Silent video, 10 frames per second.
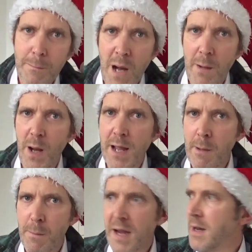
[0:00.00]
Marmite
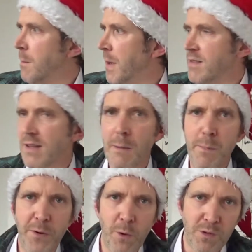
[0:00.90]
and peanut butter
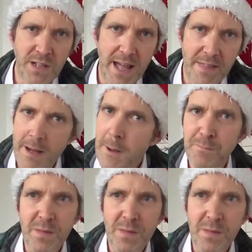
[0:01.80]
and put it all together.